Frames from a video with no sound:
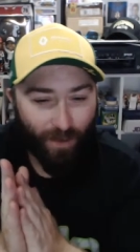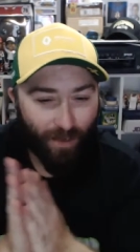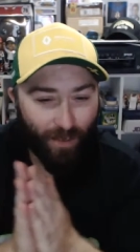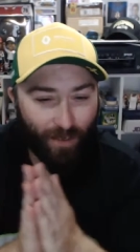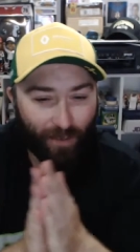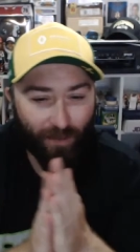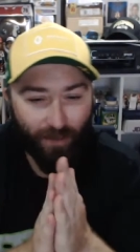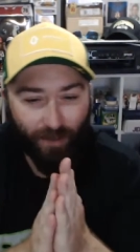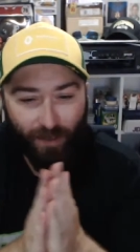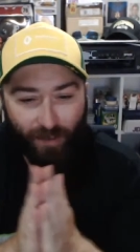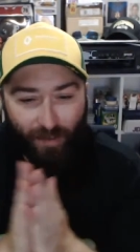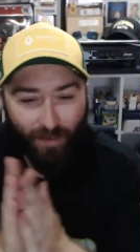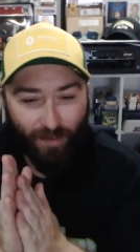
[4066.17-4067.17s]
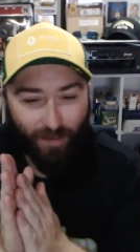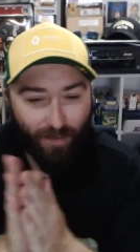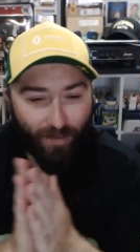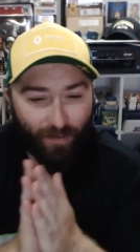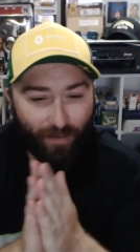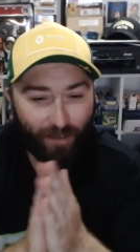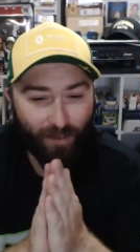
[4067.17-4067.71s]
Let, let,
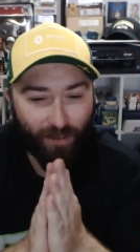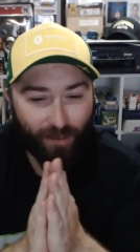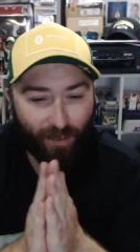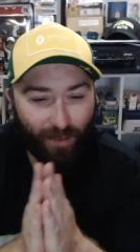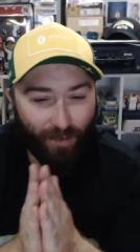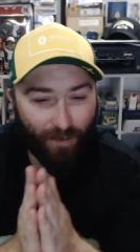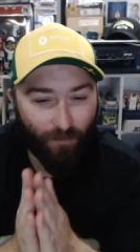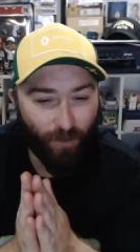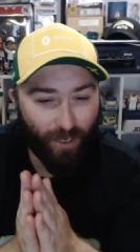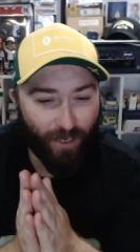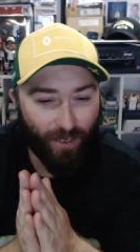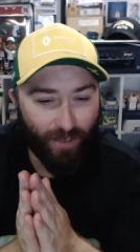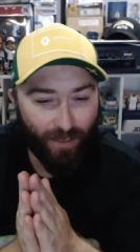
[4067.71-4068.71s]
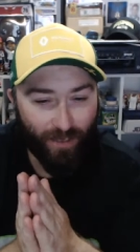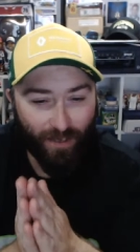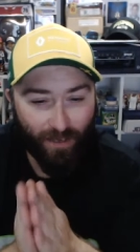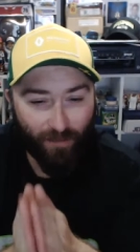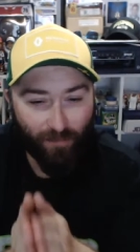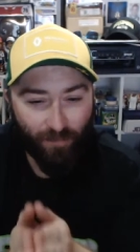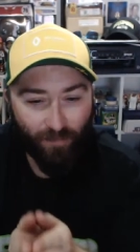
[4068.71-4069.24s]
let's see if we can
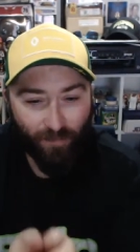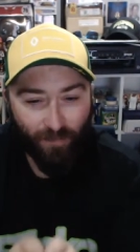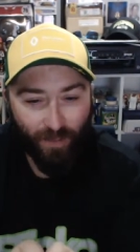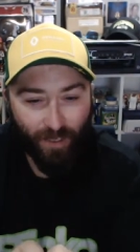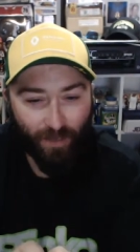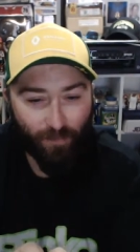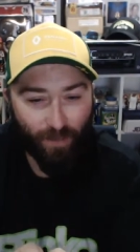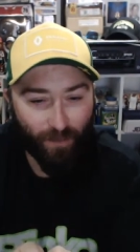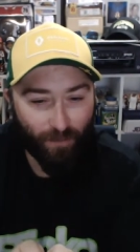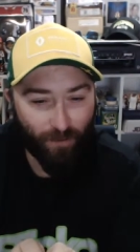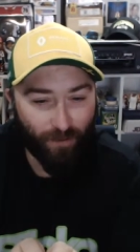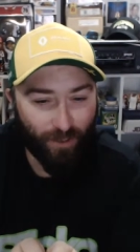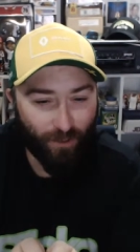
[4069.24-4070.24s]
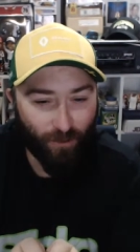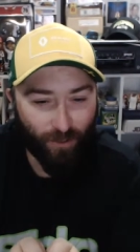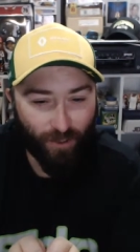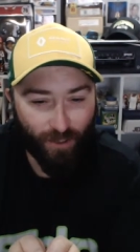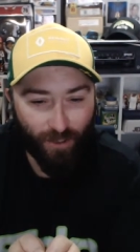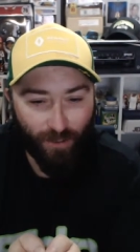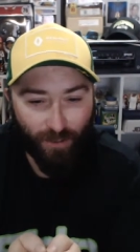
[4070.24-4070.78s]
um, get people
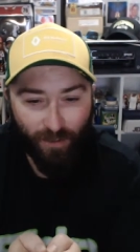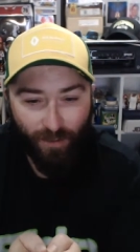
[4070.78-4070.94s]
interested.